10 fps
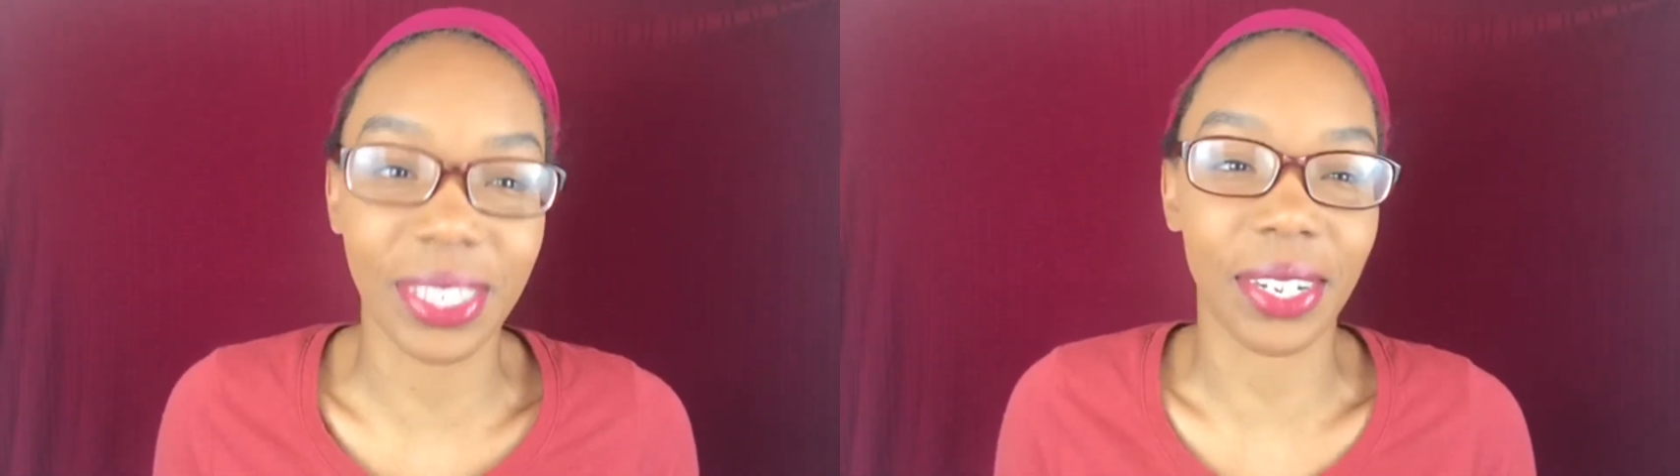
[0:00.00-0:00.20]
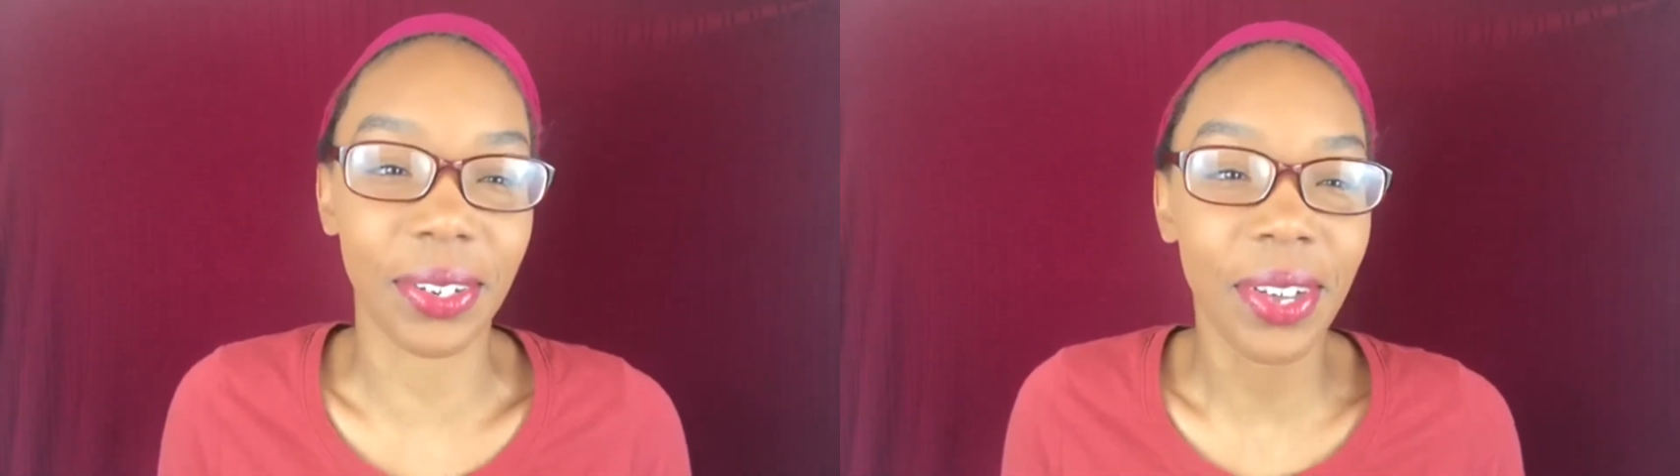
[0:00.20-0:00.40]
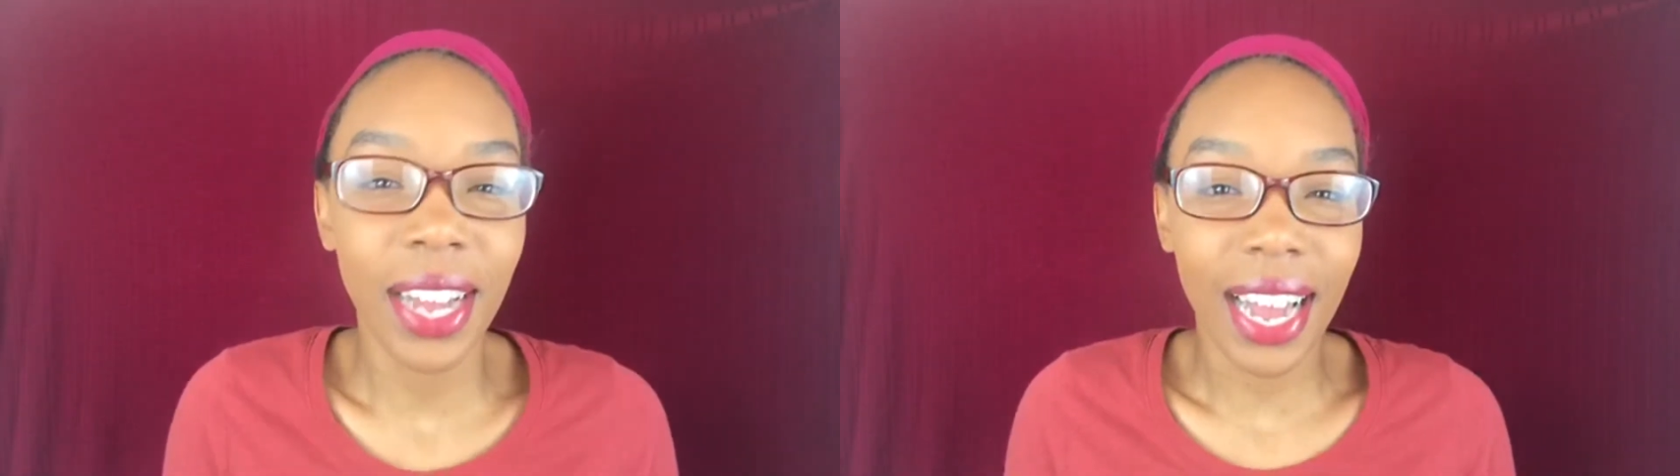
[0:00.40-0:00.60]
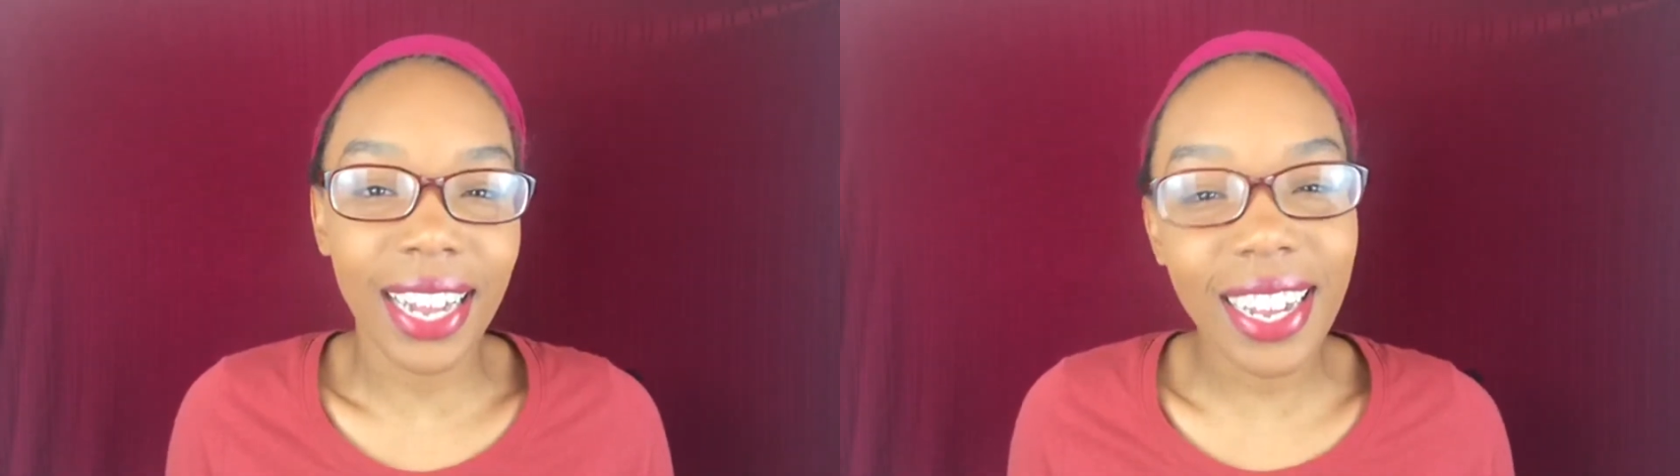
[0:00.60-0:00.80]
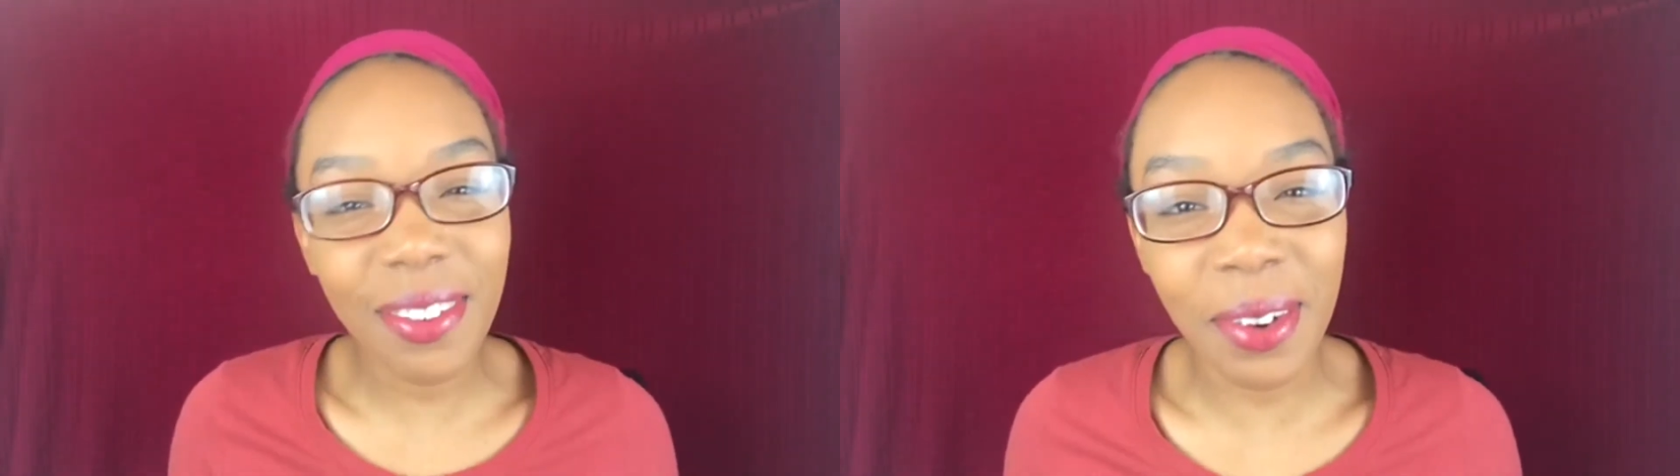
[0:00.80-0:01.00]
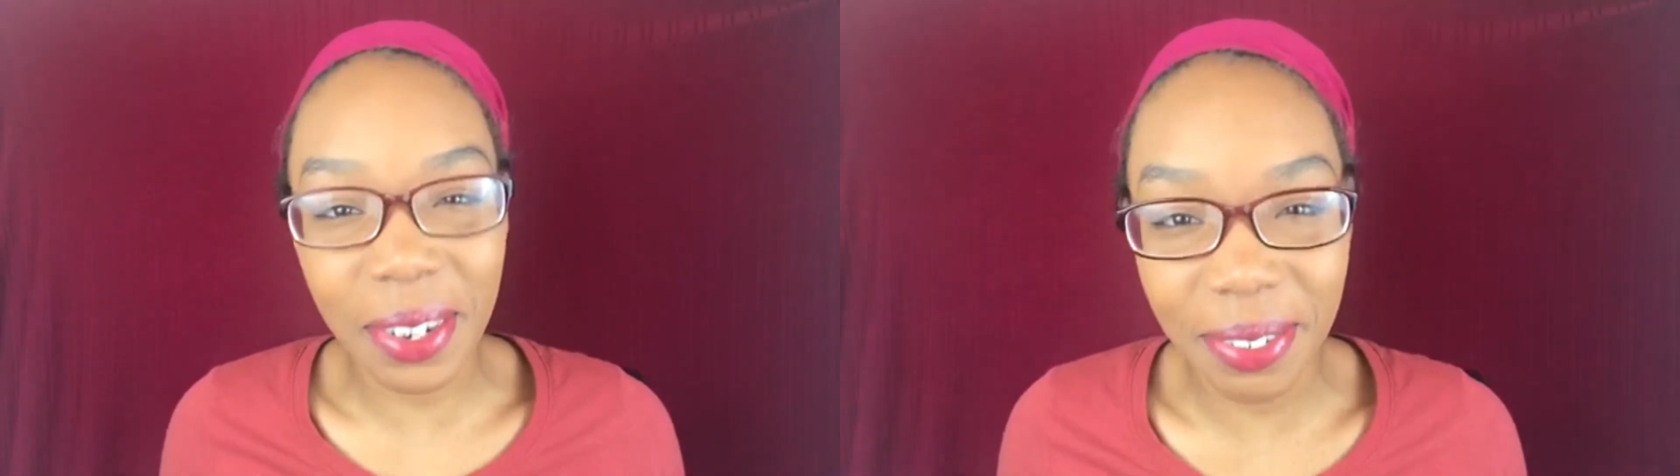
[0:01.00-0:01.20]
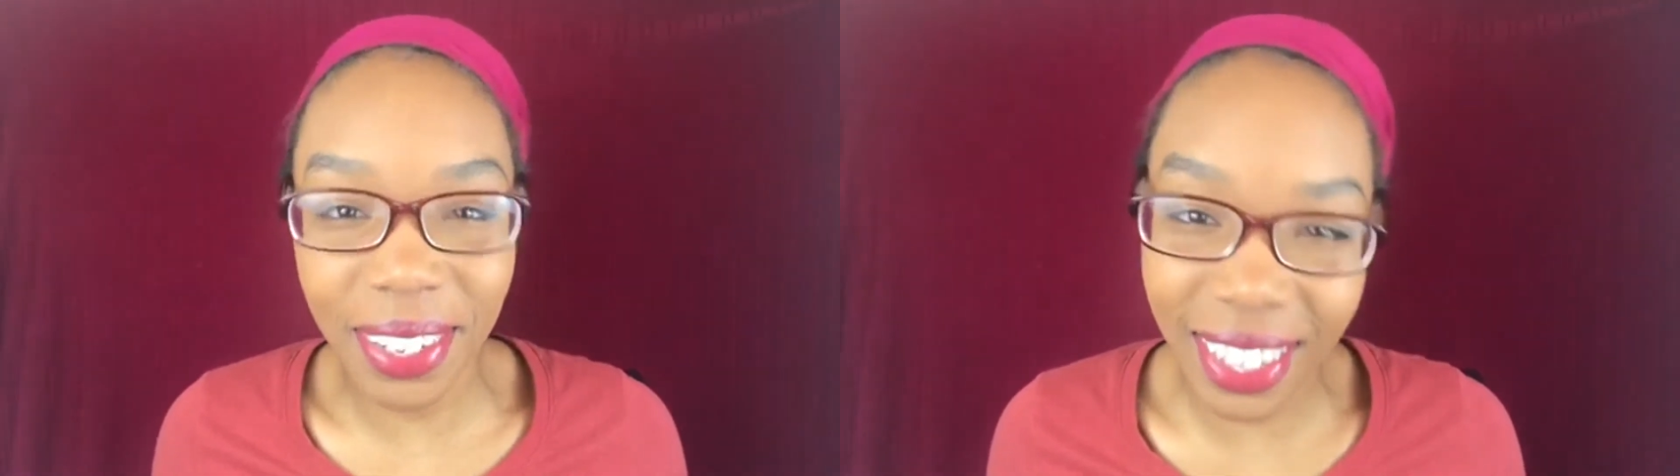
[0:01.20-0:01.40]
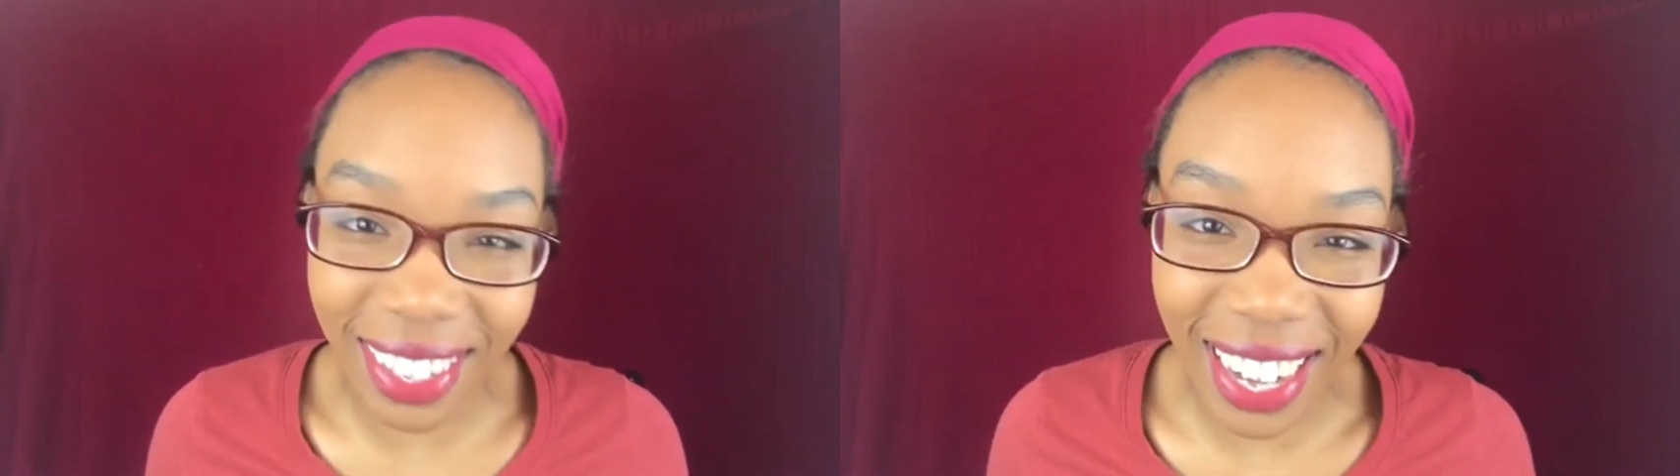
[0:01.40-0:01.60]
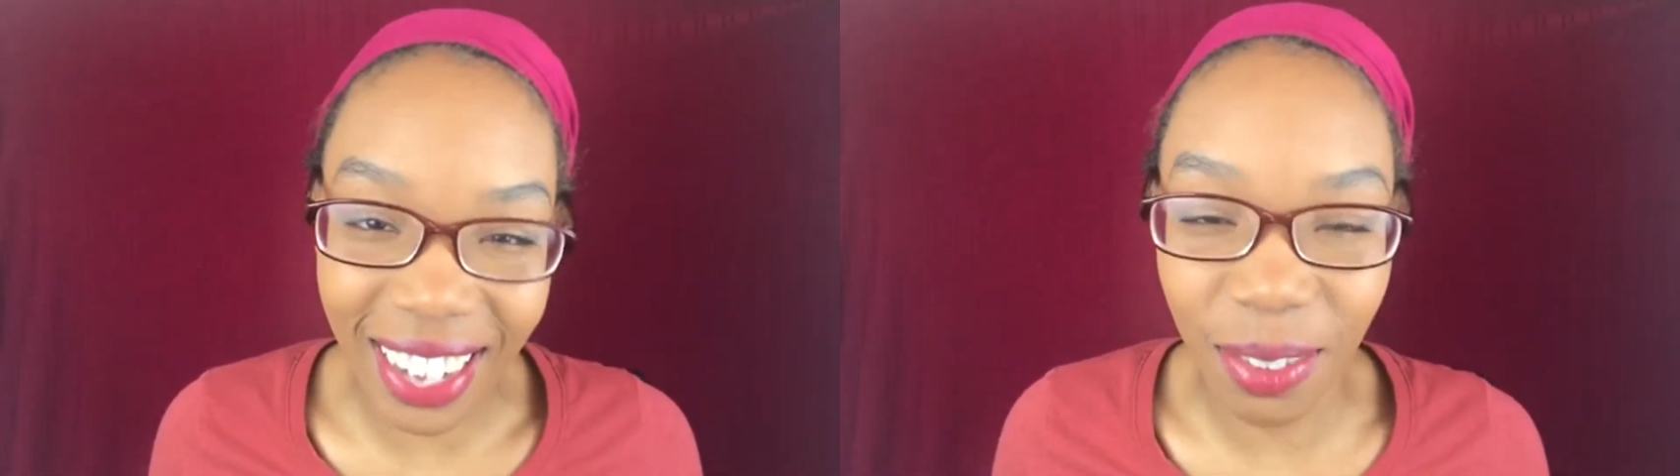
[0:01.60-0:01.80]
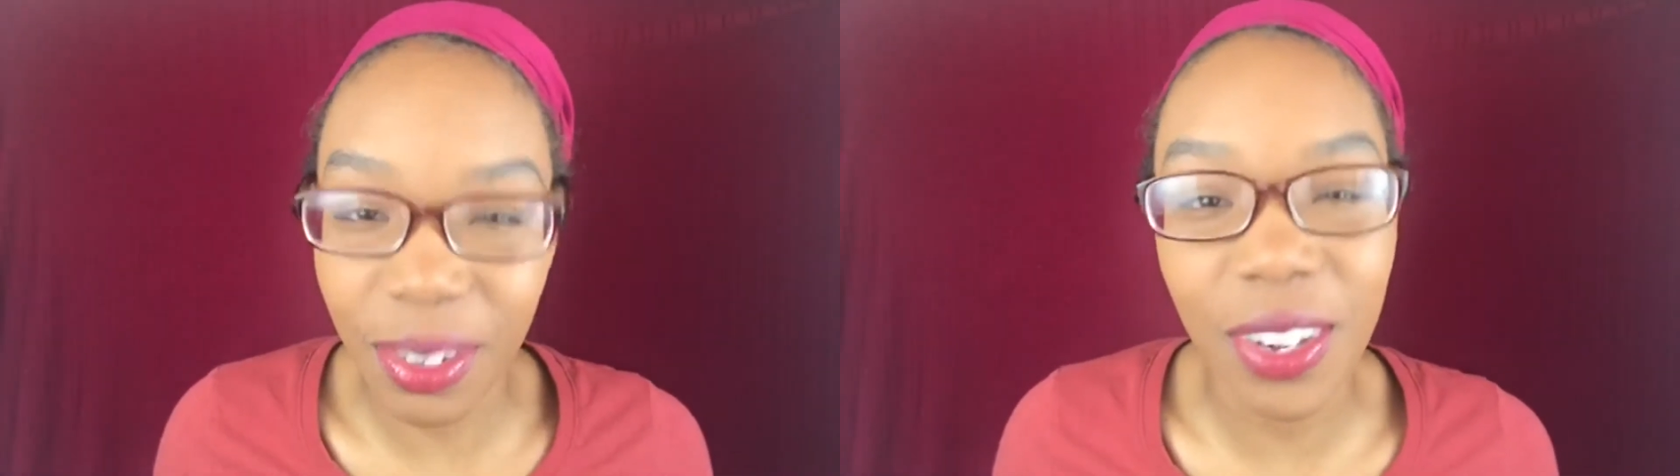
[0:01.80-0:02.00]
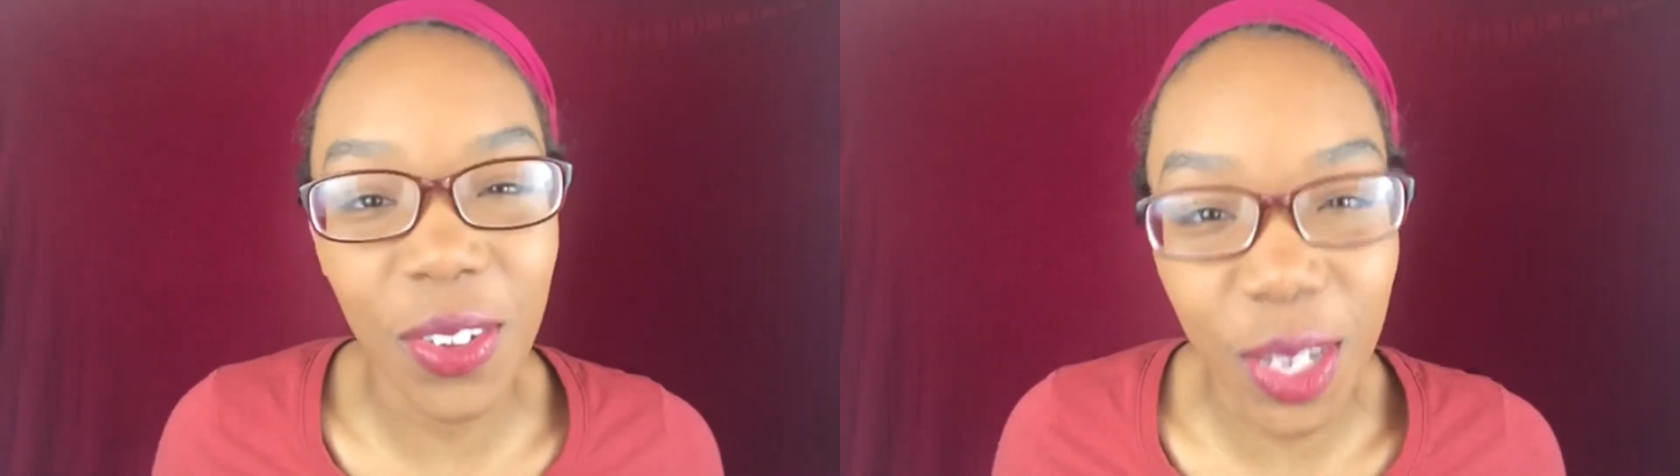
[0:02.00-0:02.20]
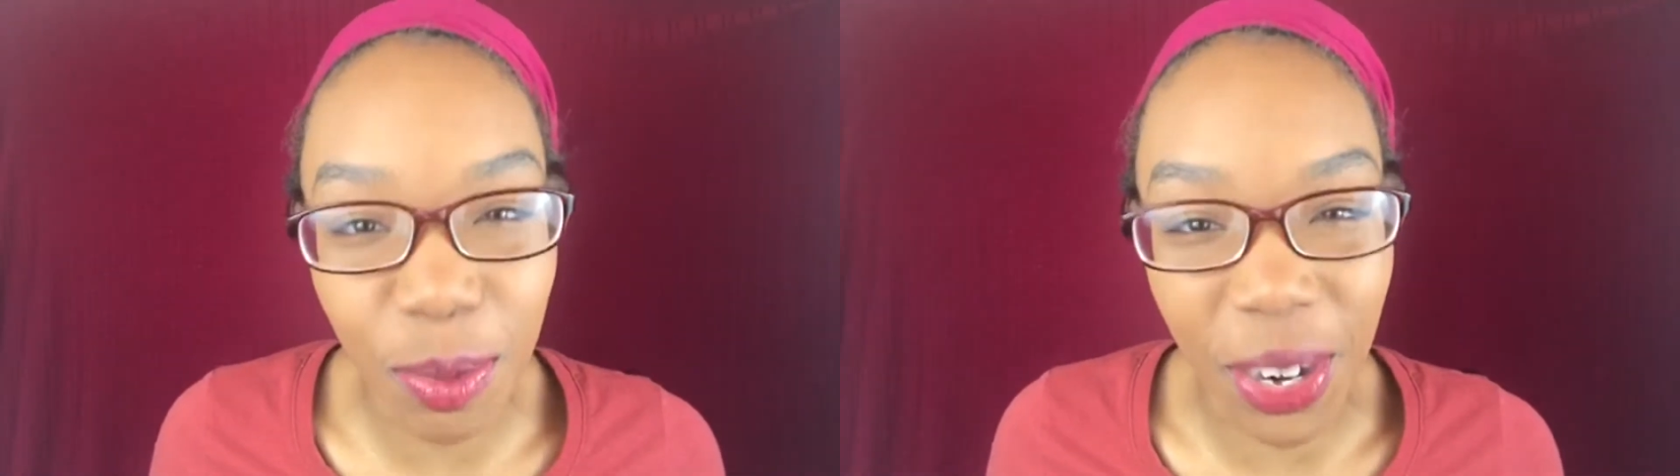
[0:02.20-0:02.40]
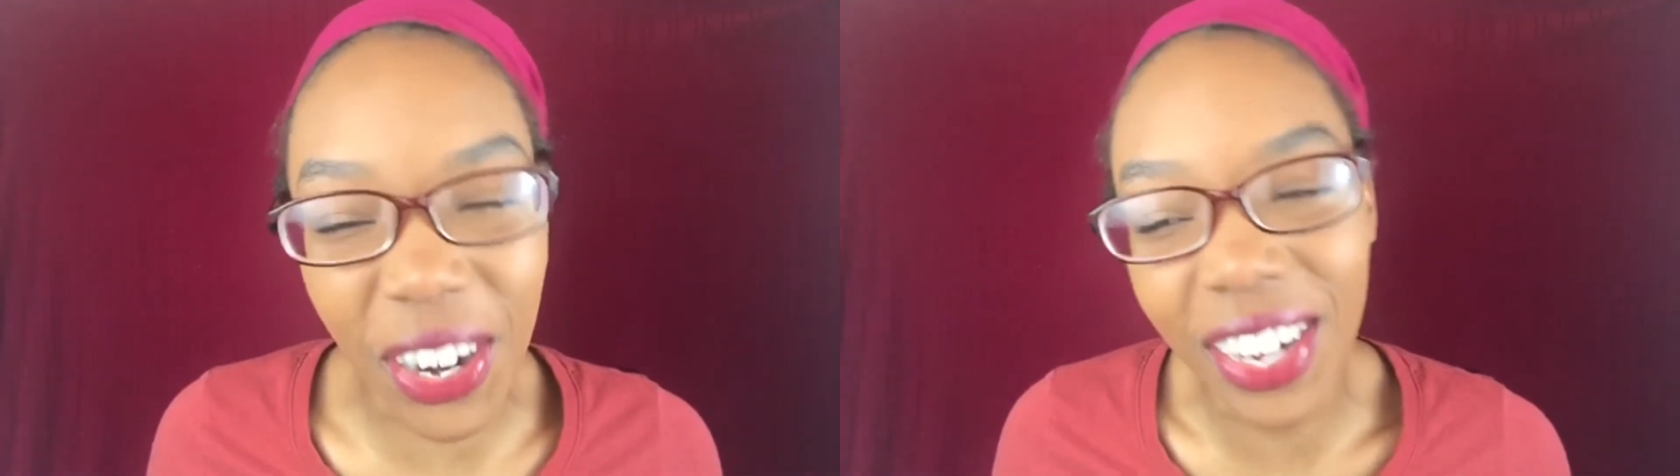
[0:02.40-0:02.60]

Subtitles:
so I couldn't roll the window down, the window was broke.